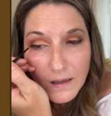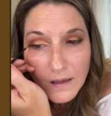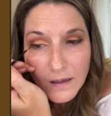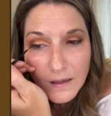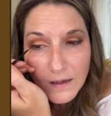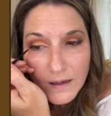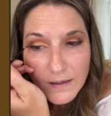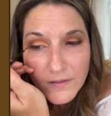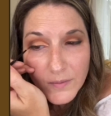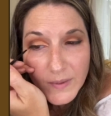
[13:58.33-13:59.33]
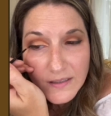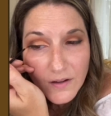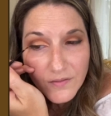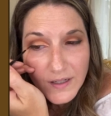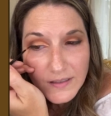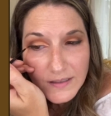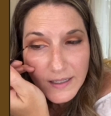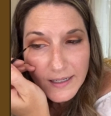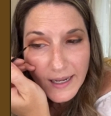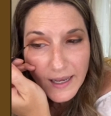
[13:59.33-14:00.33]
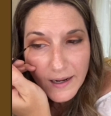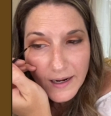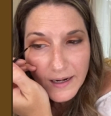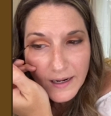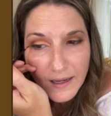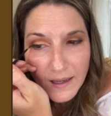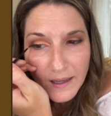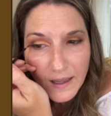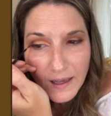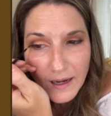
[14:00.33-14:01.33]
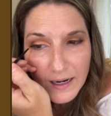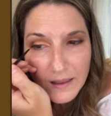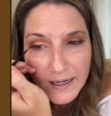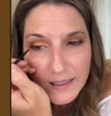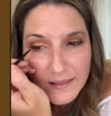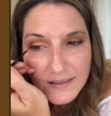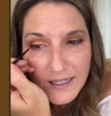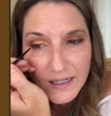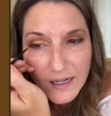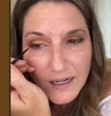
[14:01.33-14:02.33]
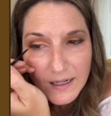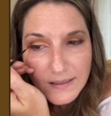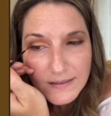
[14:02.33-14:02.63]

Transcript: And giving myself a slight cat eye. I like this technique because